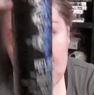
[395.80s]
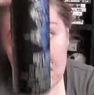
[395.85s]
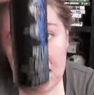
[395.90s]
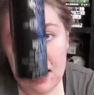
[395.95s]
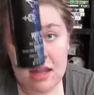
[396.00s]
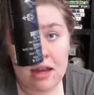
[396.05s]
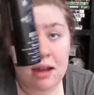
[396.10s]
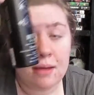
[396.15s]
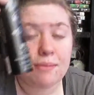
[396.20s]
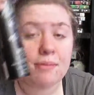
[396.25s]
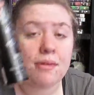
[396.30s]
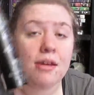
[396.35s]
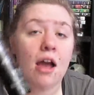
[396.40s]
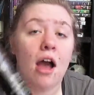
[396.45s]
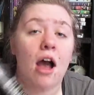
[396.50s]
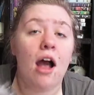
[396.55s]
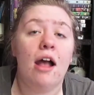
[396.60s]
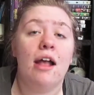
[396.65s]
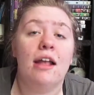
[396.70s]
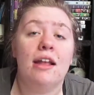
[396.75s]
And I'm
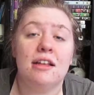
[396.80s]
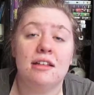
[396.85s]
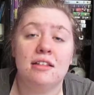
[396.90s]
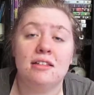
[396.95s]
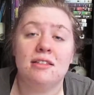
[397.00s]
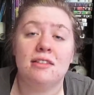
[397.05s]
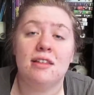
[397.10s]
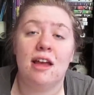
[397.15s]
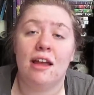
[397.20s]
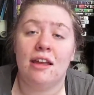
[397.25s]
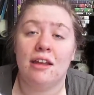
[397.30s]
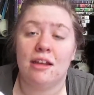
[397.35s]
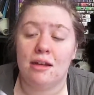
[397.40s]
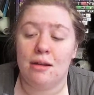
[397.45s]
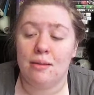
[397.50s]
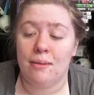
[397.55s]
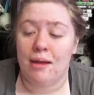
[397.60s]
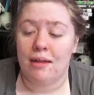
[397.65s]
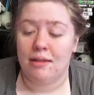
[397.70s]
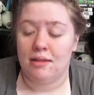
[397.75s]
not excited
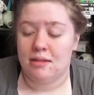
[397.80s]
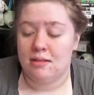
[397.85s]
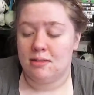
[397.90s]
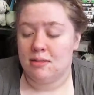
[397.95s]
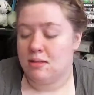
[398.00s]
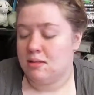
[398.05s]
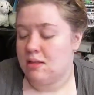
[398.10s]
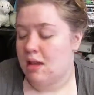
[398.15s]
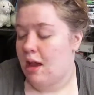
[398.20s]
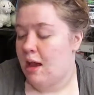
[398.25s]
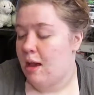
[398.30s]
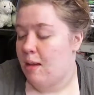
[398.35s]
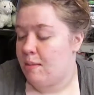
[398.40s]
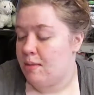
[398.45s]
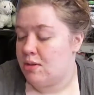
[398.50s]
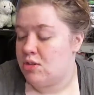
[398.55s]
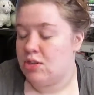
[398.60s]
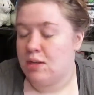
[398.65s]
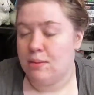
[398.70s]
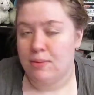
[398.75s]
about this because I'm a
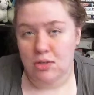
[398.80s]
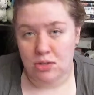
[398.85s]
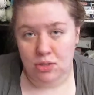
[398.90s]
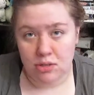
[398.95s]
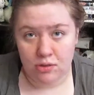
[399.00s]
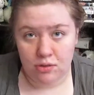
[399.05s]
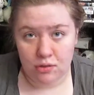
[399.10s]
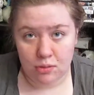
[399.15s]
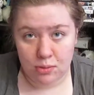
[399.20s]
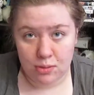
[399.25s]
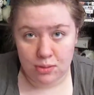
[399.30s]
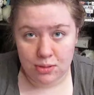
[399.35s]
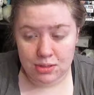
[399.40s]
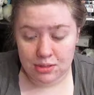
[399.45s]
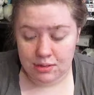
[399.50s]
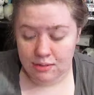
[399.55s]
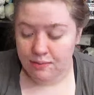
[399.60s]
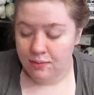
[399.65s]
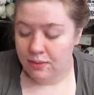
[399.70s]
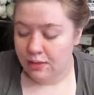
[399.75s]
cheap and cheerful
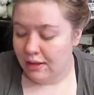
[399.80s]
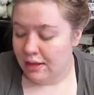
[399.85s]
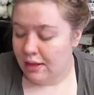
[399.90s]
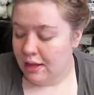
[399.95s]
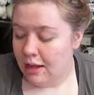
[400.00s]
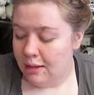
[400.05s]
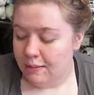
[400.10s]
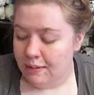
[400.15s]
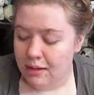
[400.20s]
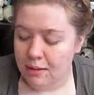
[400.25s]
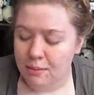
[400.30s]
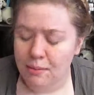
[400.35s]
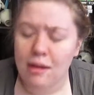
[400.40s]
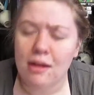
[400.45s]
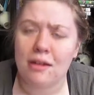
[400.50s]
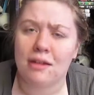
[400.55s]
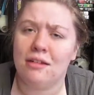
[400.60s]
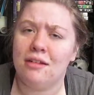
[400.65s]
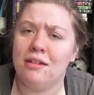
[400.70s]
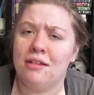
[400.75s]
person. I mean, come
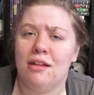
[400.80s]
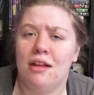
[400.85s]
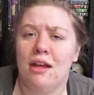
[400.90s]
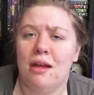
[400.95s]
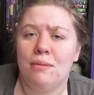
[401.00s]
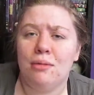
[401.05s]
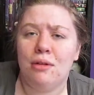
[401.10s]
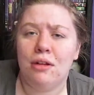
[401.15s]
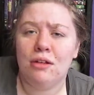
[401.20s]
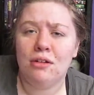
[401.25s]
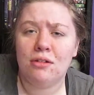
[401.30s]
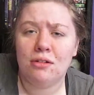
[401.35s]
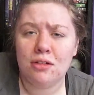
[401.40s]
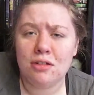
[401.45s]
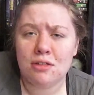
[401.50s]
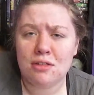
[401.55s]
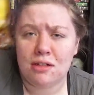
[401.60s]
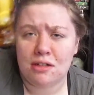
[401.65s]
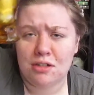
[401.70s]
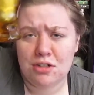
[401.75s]
on, I'm putting
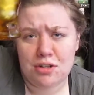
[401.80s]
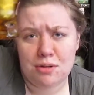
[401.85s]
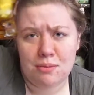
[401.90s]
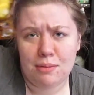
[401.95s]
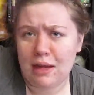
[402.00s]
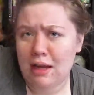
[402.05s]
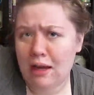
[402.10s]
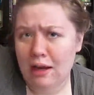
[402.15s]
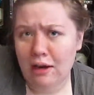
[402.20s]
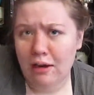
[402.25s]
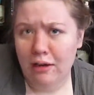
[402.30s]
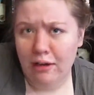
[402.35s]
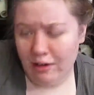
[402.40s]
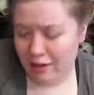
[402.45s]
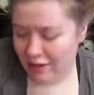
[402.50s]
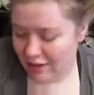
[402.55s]
cornstarch in my hair.